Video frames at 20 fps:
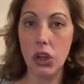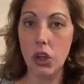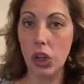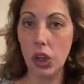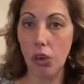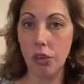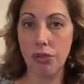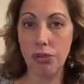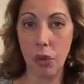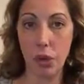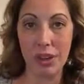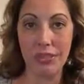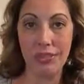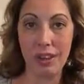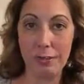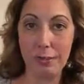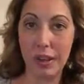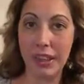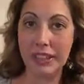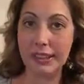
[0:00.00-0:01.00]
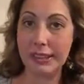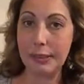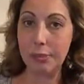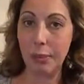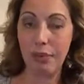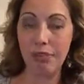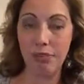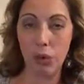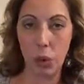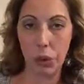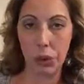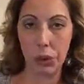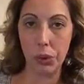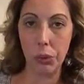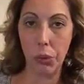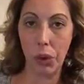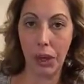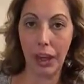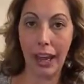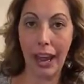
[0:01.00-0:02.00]
45 minutes before
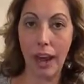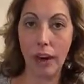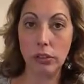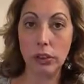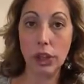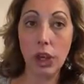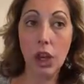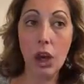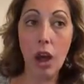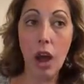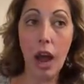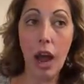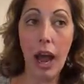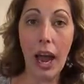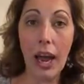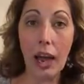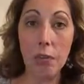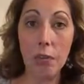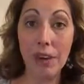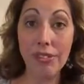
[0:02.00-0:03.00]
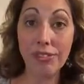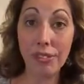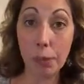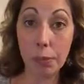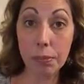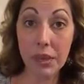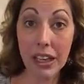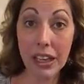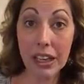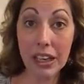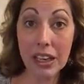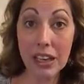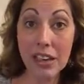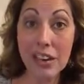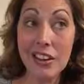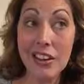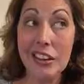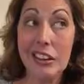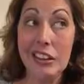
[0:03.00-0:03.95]
you work out. For me,